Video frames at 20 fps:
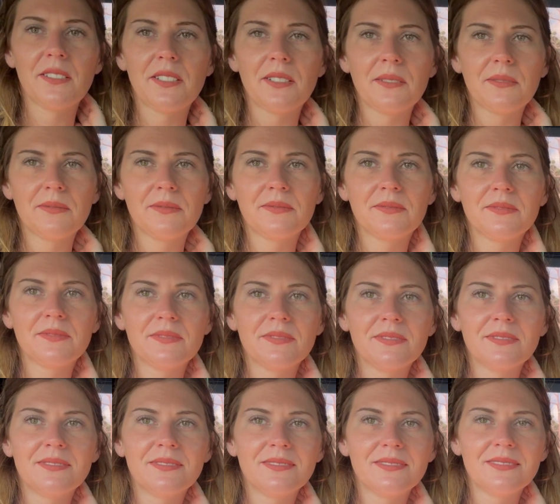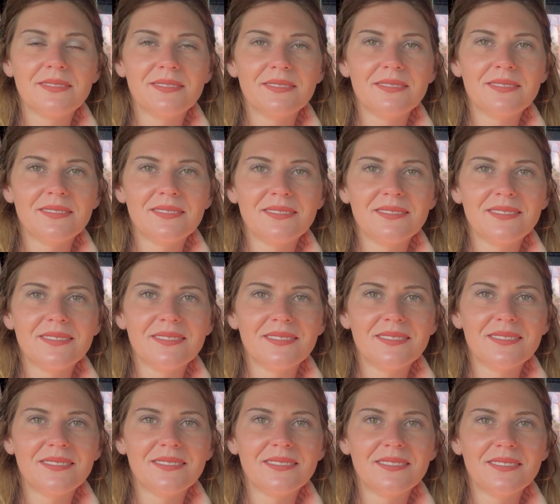
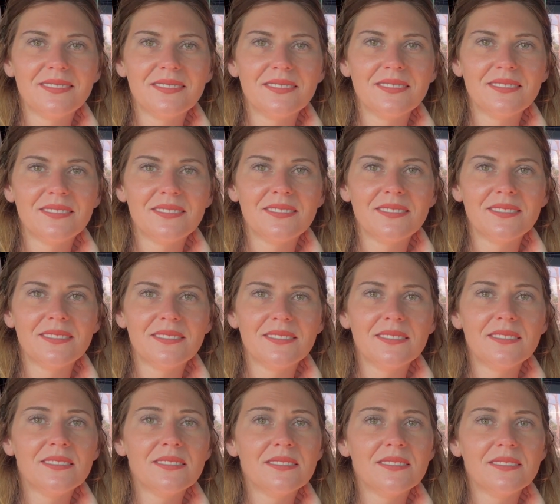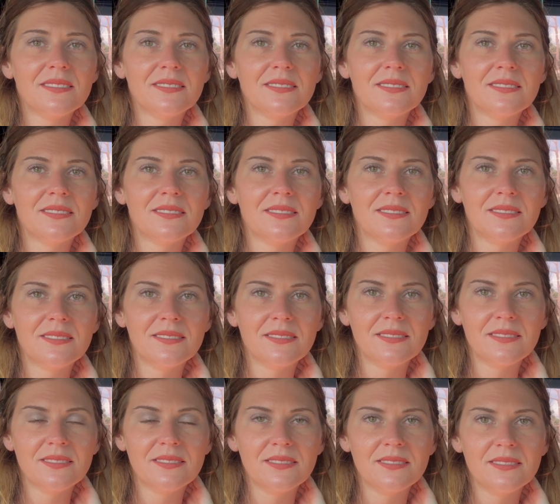
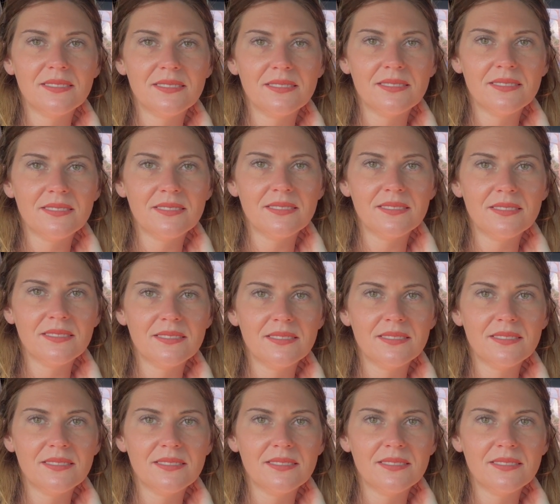[no speech]